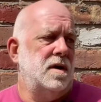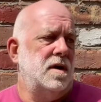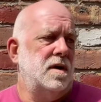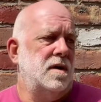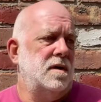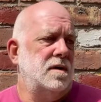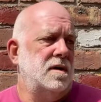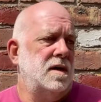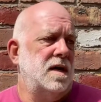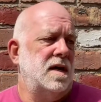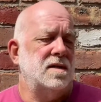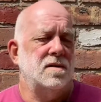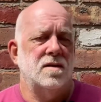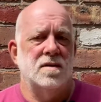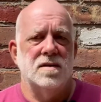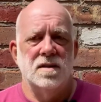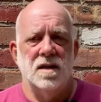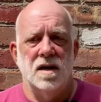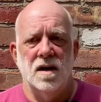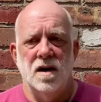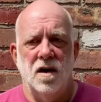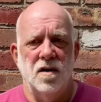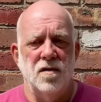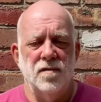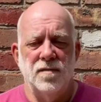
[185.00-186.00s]
As I say,
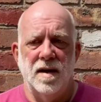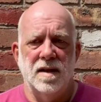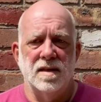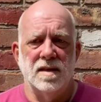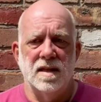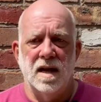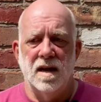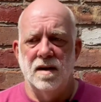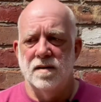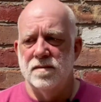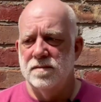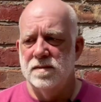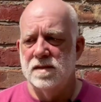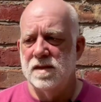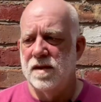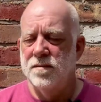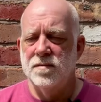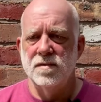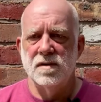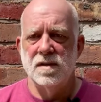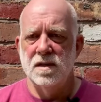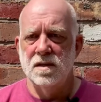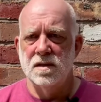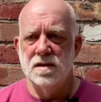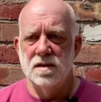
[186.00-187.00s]
I've had that
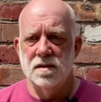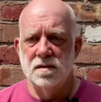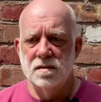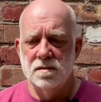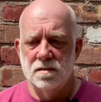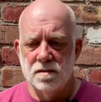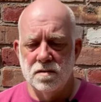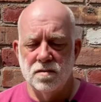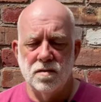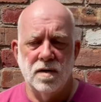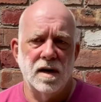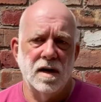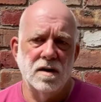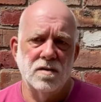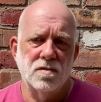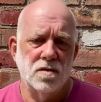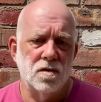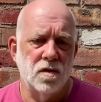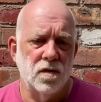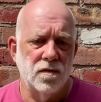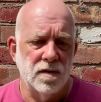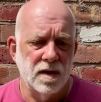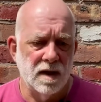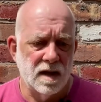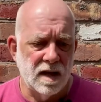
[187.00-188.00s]
70 to 300 on
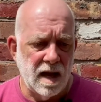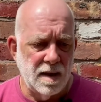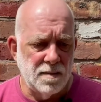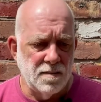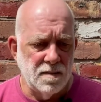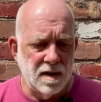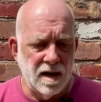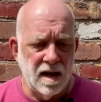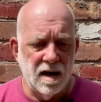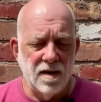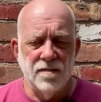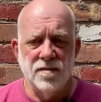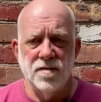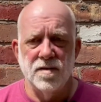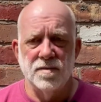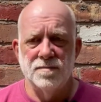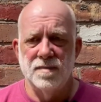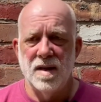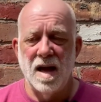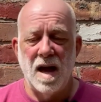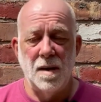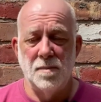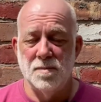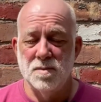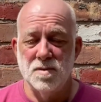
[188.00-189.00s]
the camera now for
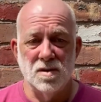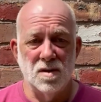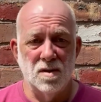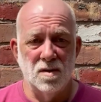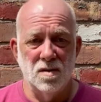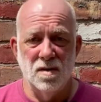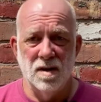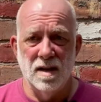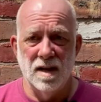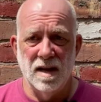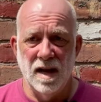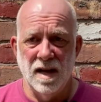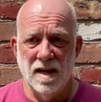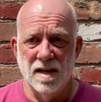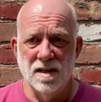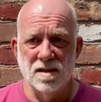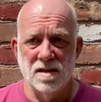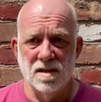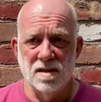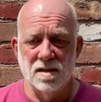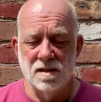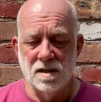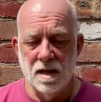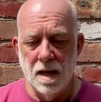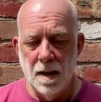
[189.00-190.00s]
absolutely ages.
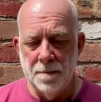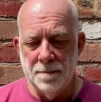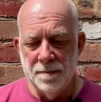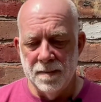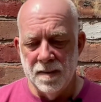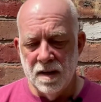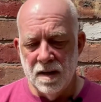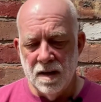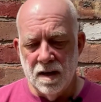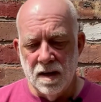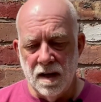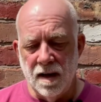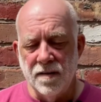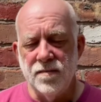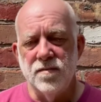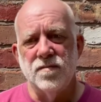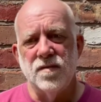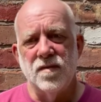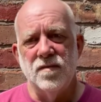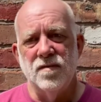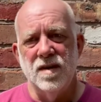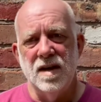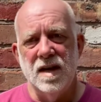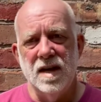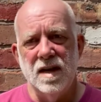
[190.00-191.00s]
I haven't
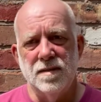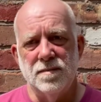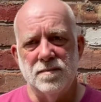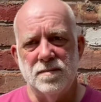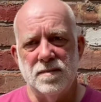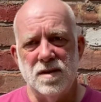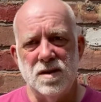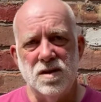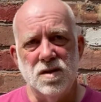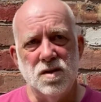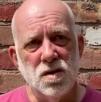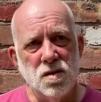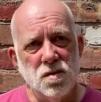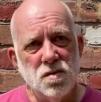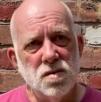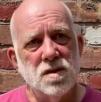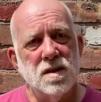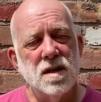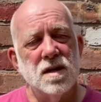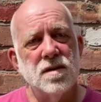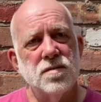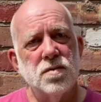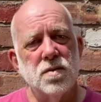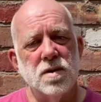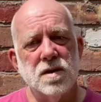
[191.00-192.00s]
really used it
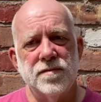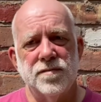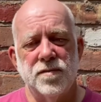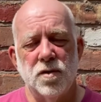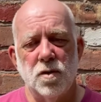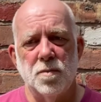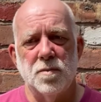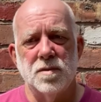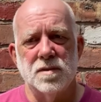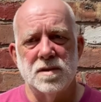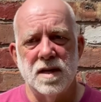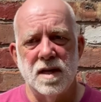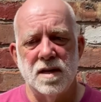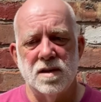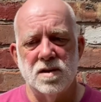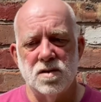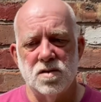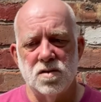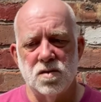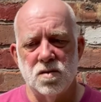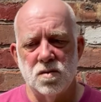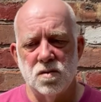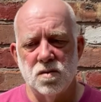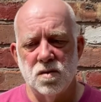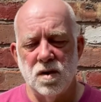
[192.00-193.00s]
to its full
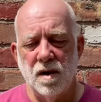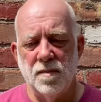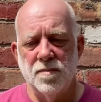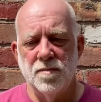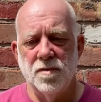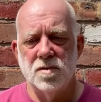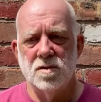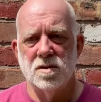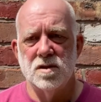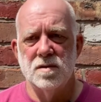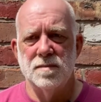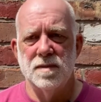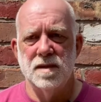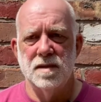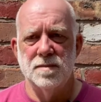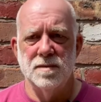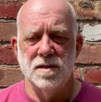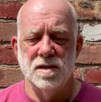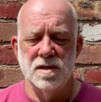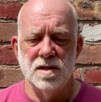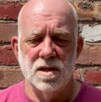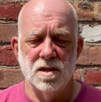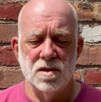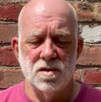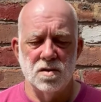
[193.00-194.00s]
potential. I put some
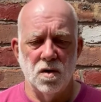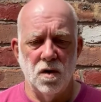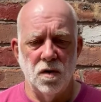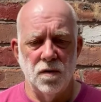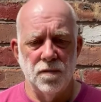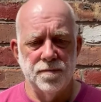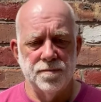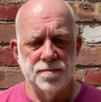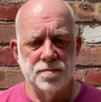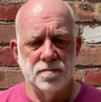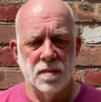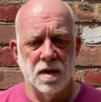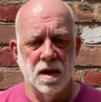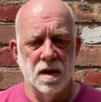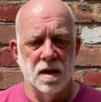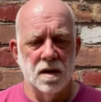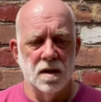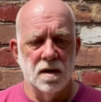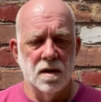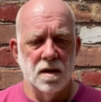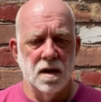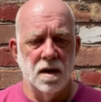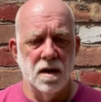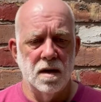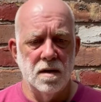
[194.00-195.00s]
images on
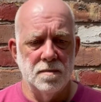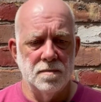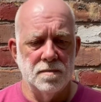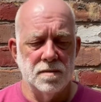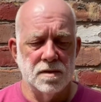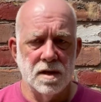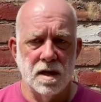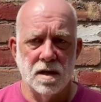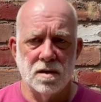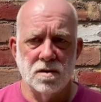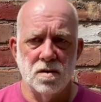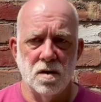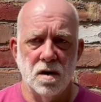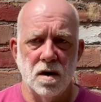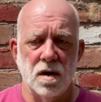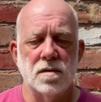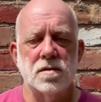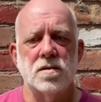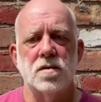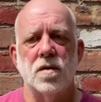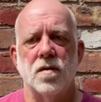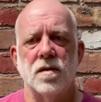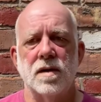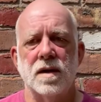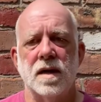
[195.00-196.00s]

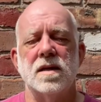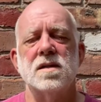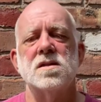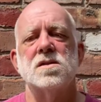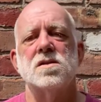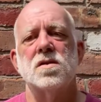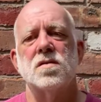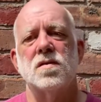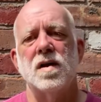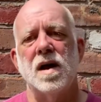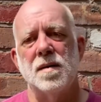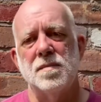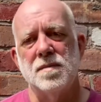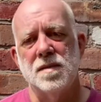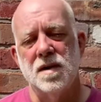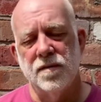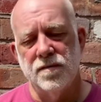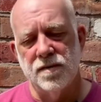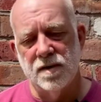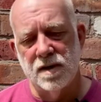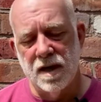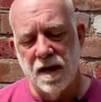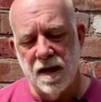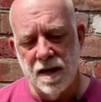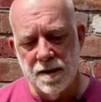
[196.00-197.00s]
Instagram the other
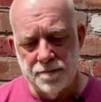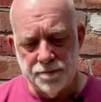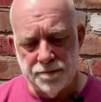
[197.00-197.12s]
day,